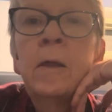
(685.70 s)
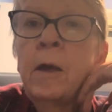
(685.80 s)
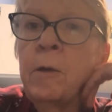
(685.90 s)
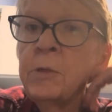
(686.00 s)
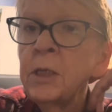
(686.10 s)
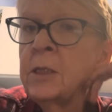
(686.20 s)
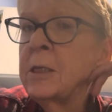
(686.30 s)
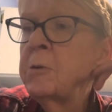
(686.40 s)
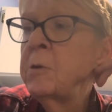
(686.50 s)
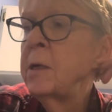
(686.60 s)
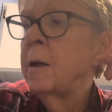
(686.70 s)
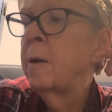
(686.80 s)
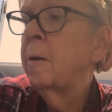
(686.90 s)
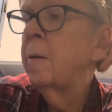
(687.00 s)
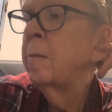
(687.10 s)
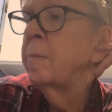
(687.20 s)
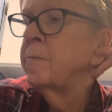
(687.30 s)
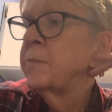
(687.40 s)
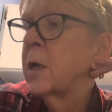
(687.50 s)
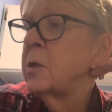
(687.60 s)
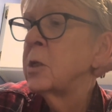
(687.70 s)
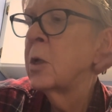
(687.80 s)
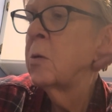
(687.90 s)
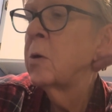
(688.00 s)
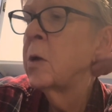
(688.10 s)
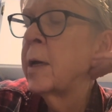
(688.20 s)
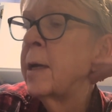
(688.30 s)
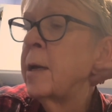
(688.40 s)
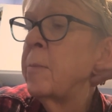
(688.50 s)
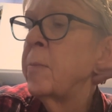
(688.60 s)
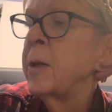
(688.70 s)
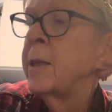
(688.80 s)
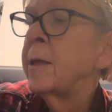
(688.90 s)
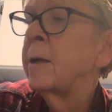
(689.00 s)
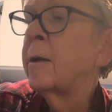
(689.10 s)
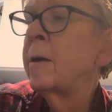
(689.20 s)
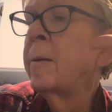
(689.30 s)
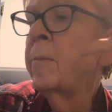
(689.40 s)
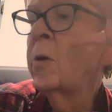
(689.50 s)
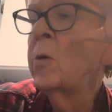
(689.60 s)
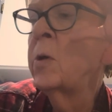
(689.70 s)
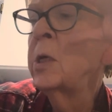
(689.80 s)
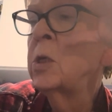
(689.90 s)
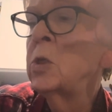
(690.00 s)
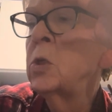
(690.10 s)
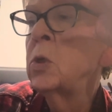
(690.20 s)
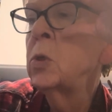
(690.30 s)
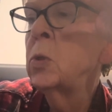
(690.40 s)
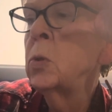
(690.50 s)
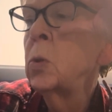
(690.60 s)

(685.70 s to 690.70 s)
I was considering slow cooking it, but I think I'm going to...